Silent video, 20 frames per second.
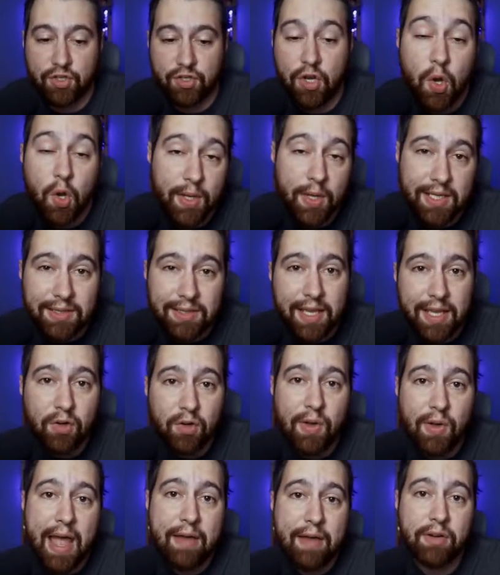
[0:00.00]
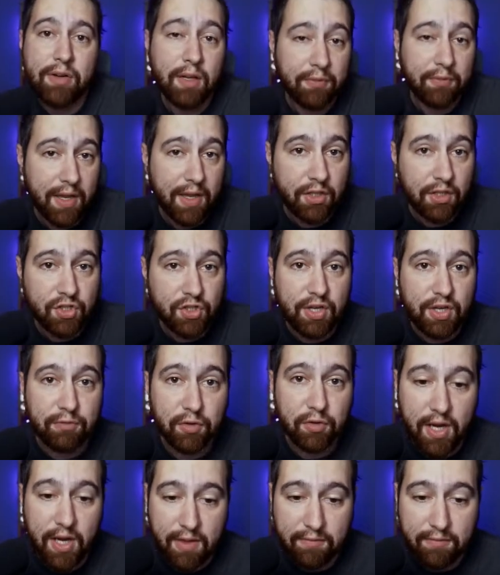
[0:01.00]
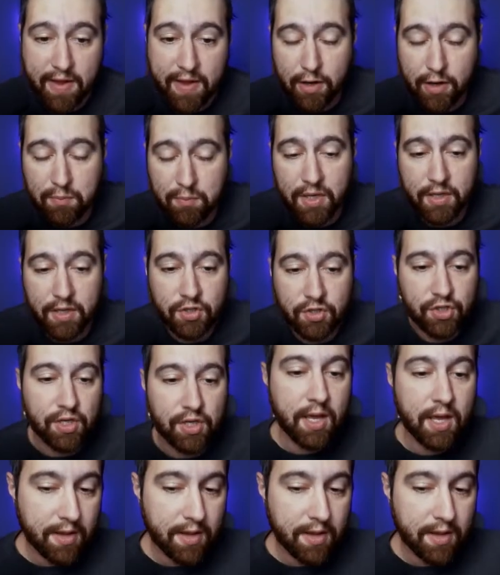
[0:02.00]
knowing that they don't have enough energy for a Fire Punch.